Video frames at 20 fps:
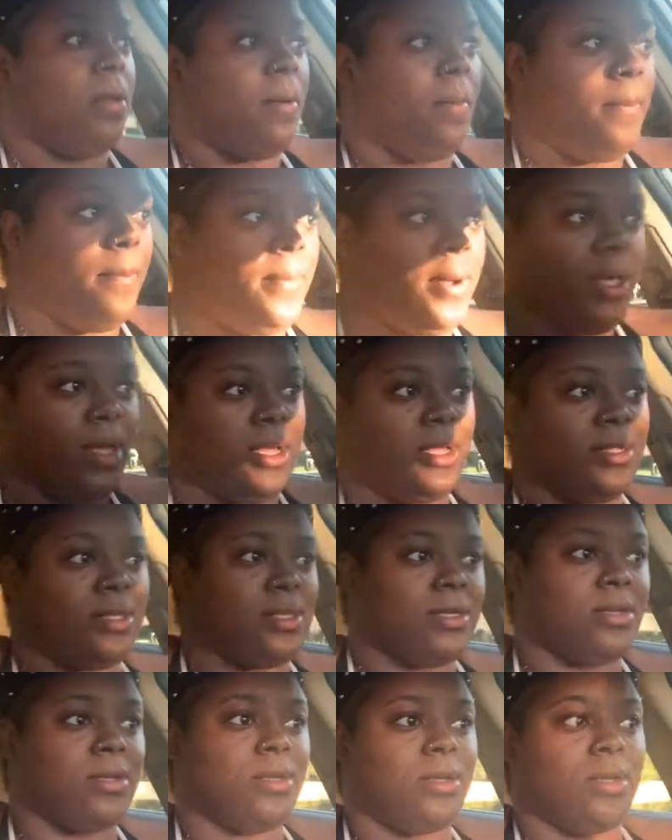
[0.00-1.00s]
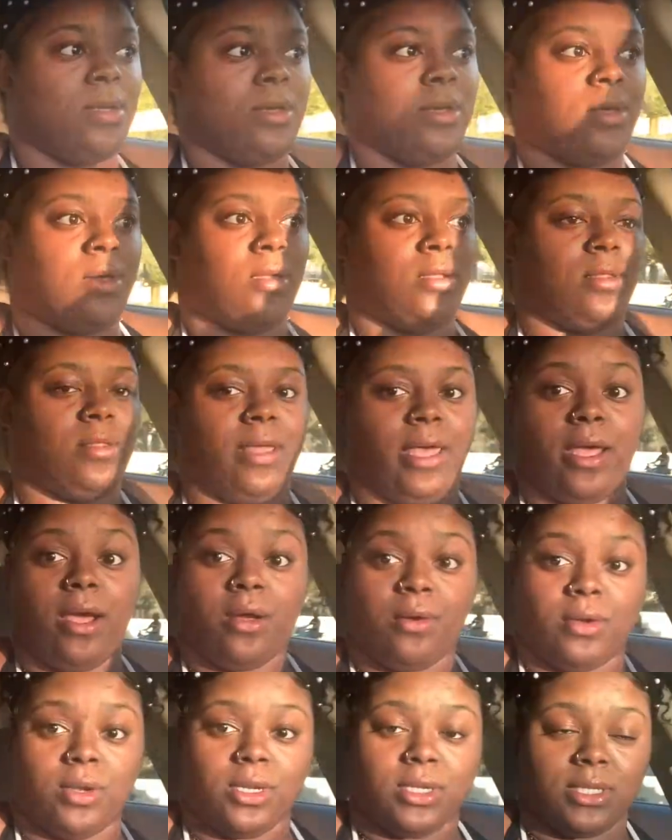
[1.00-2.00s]
but they
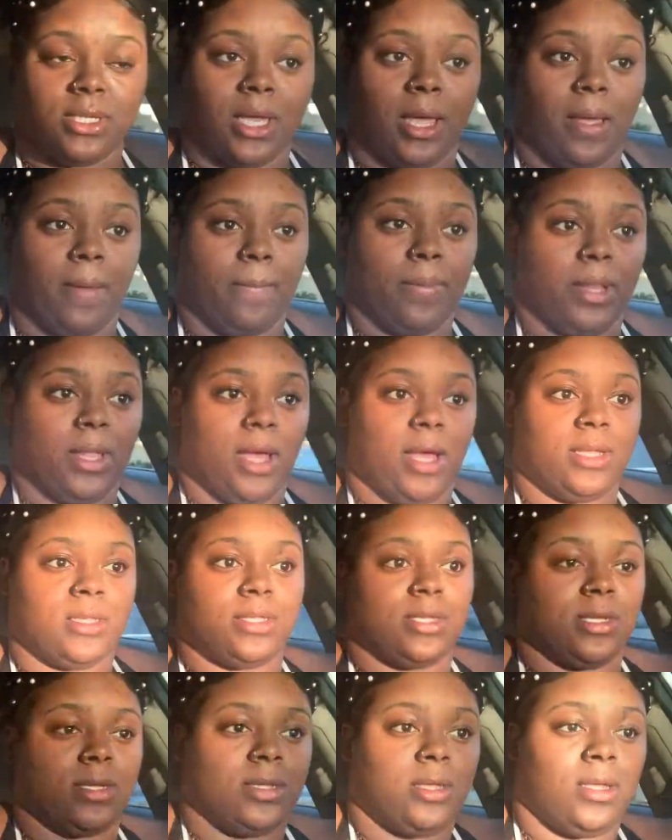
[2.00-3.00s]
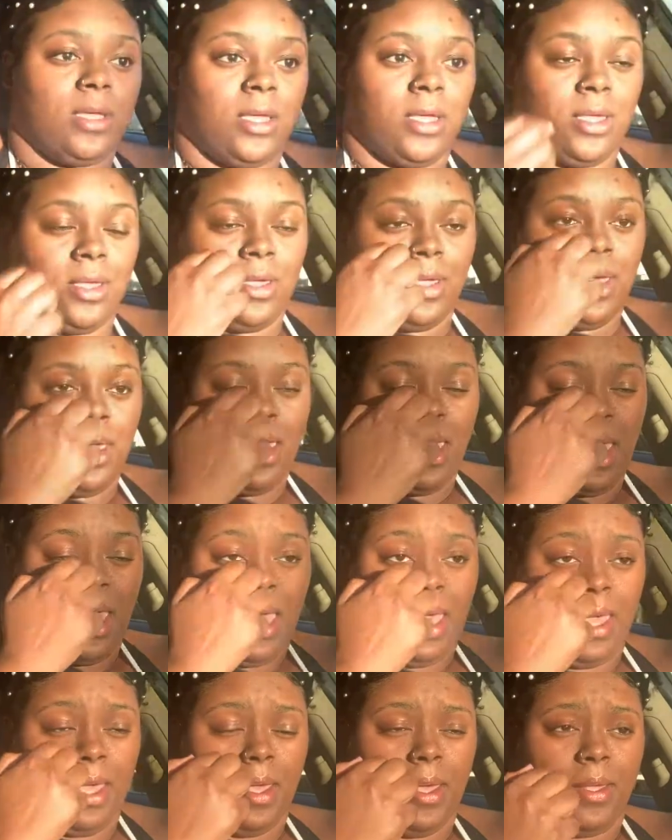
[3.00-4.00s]
are in the same plaza
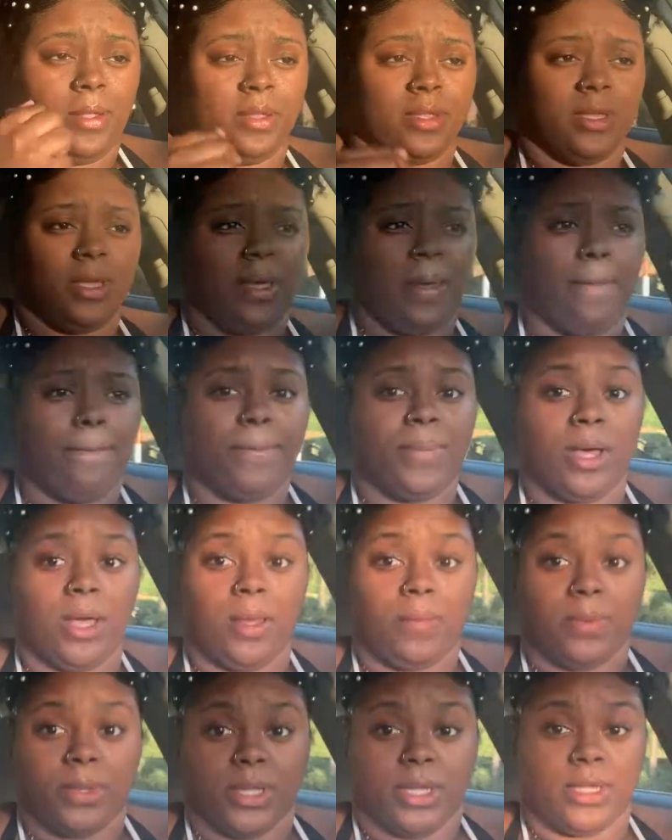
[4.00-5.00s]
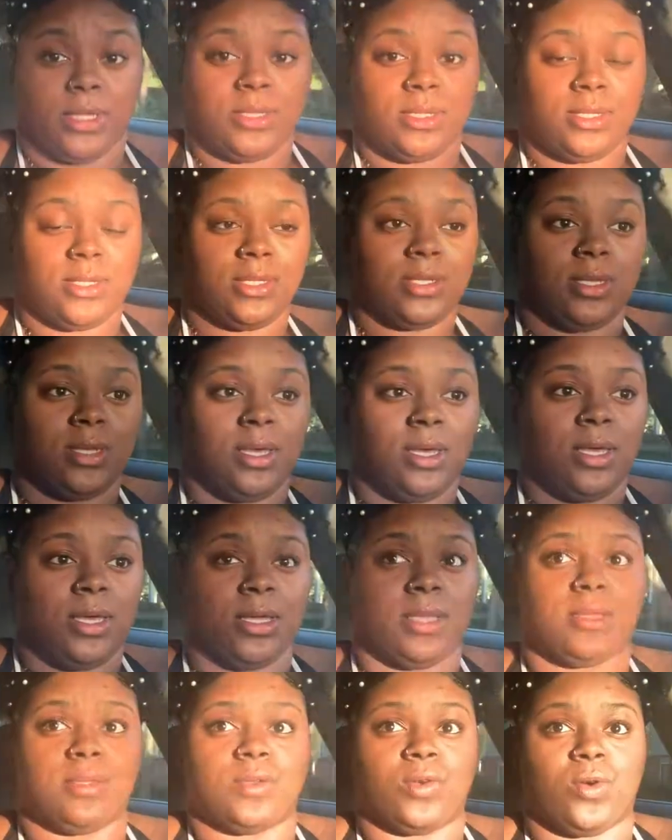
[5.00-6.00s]
and Publix
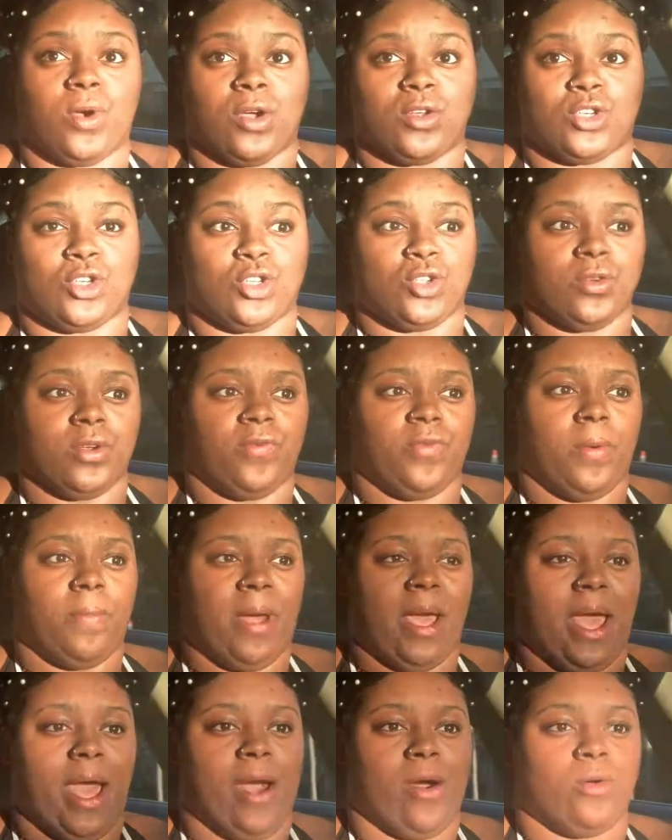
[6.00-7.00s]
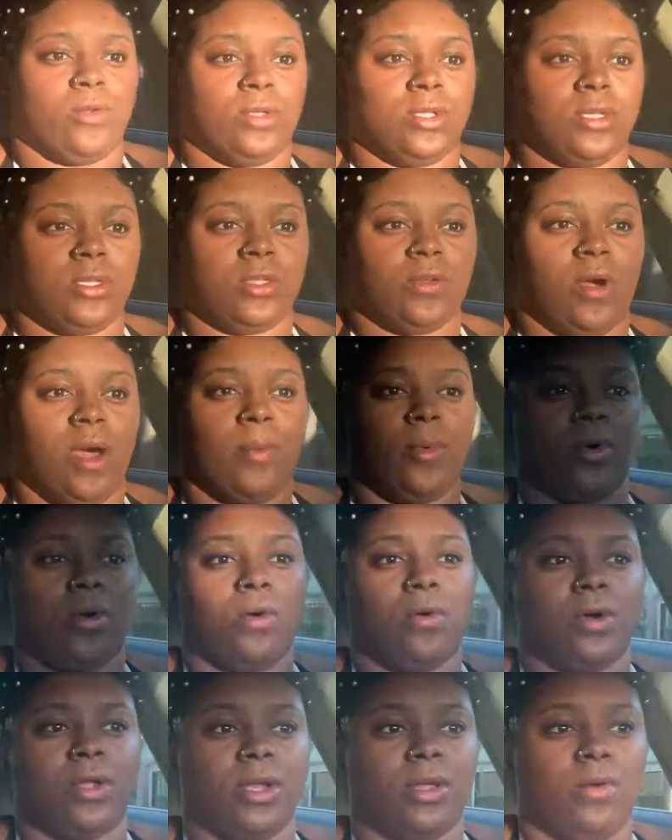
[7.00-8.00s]
is across the street from my house. So I'm
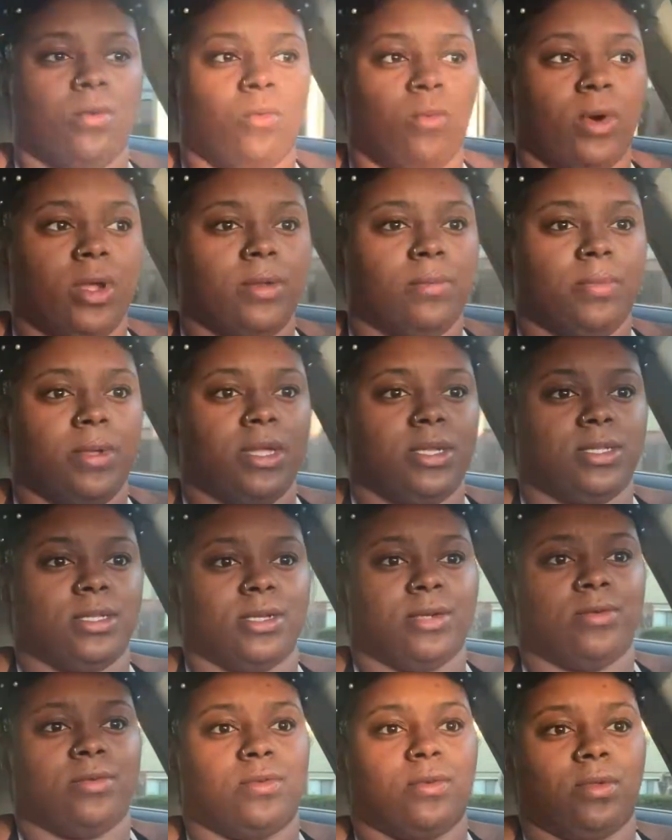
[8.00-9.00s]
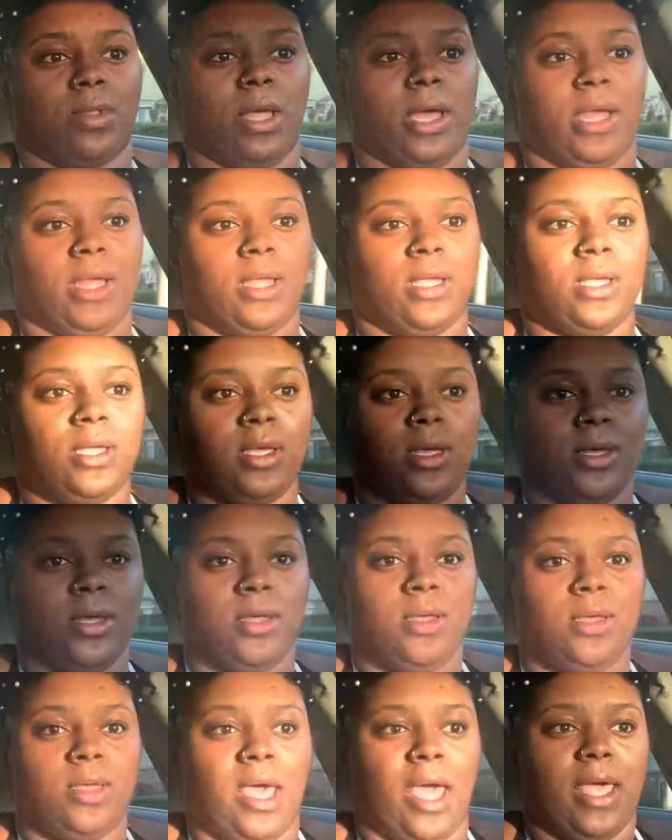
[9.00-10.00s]
going in one big circle. Like
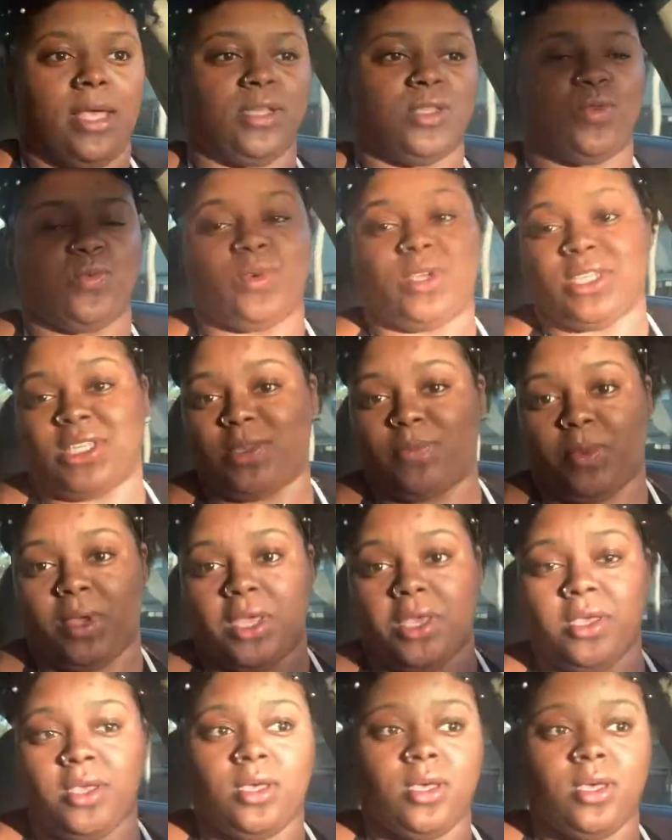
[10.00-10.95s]
as we speak,